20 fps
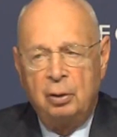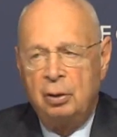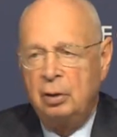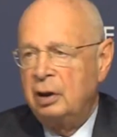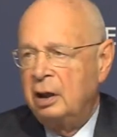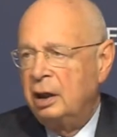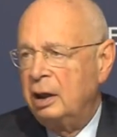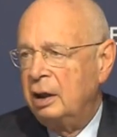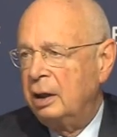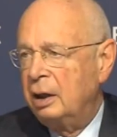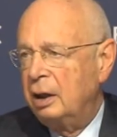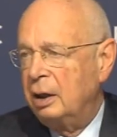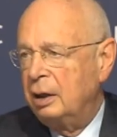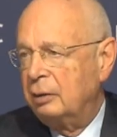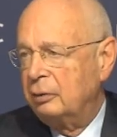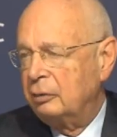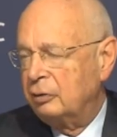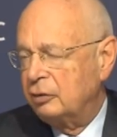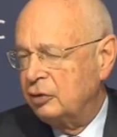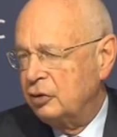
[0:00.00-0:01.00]
when you
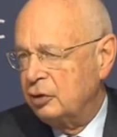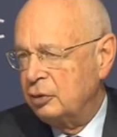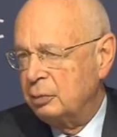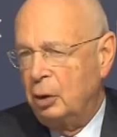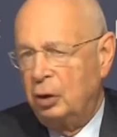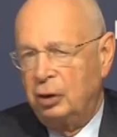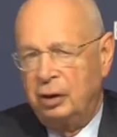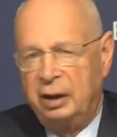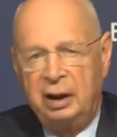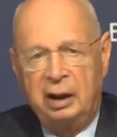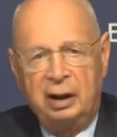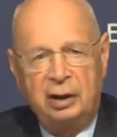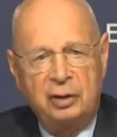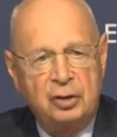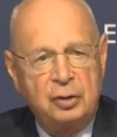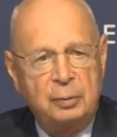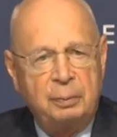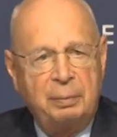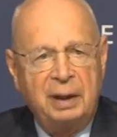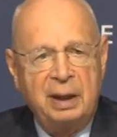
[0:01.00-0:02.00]
are going to
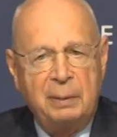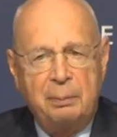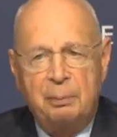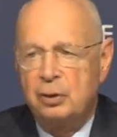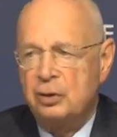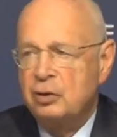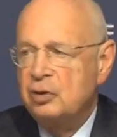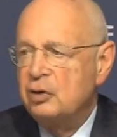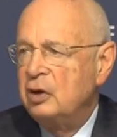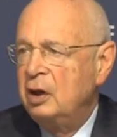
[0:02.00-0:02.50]
employ them,